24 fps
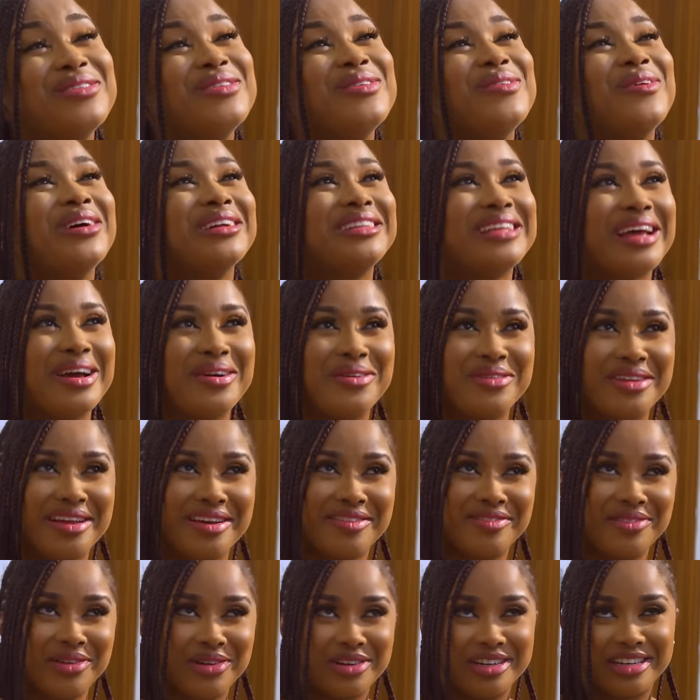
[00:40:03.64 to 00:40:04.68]
know what I would
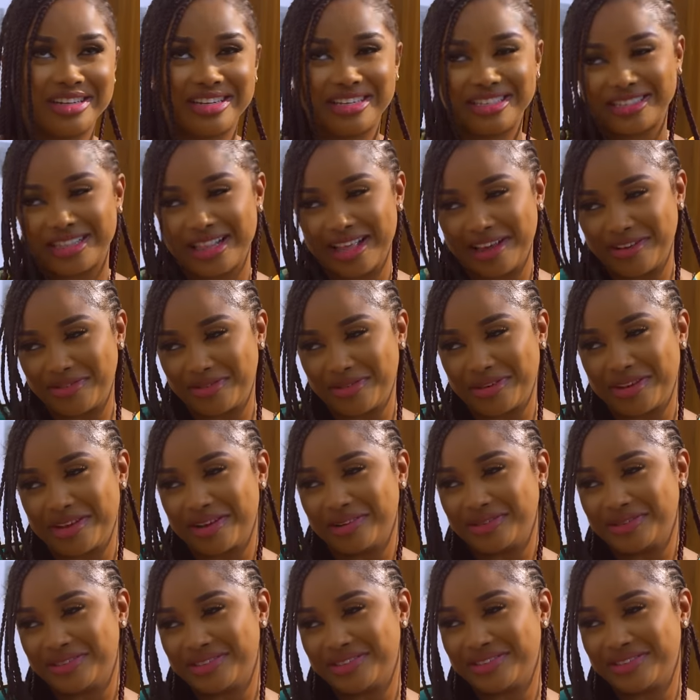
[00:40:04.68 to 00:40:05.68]
have done in this life without